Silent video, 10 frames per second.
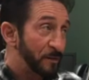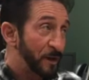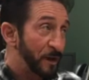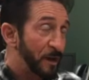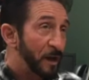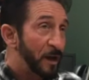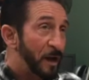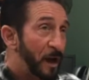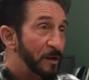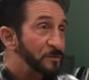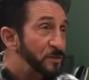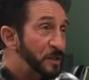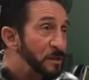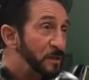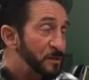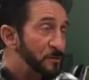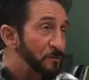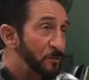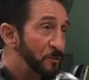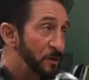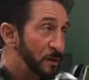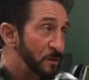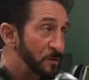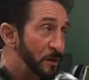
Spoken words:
Okay, I have seen this through the years.